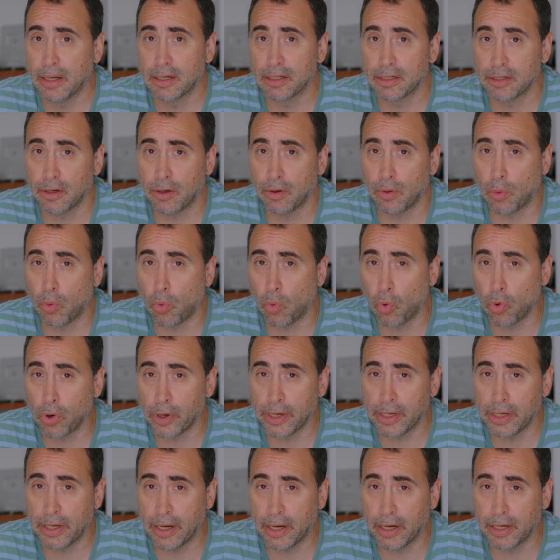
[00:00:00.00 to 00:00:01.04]
So
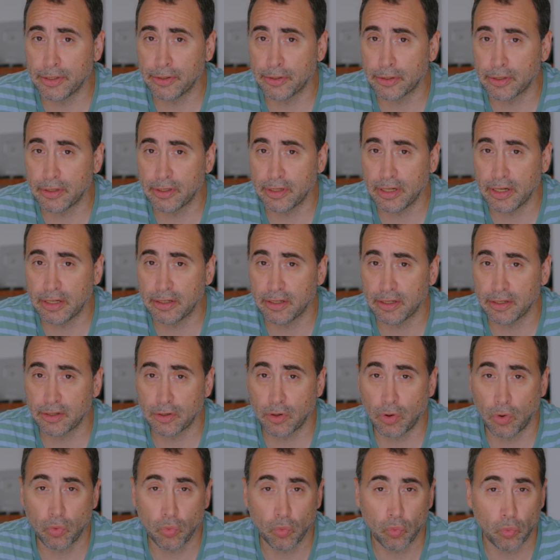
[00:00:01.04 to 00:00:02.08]
organize your CSS
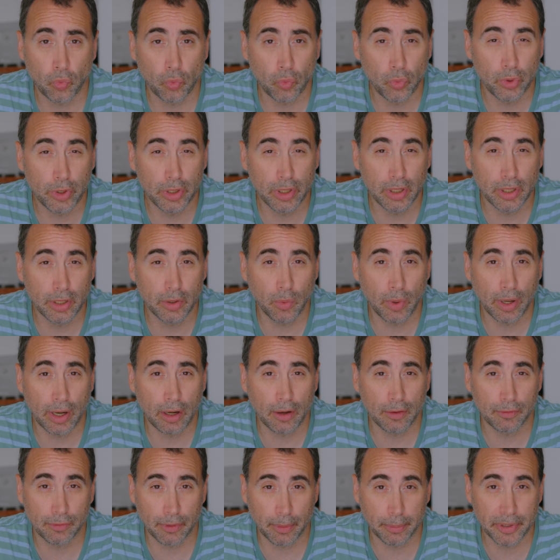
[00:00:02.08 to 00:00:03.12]
code really
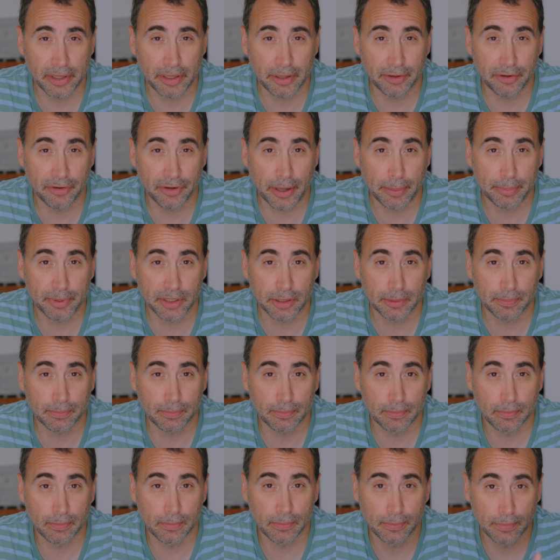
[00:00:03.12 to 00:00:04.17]
well from the inception.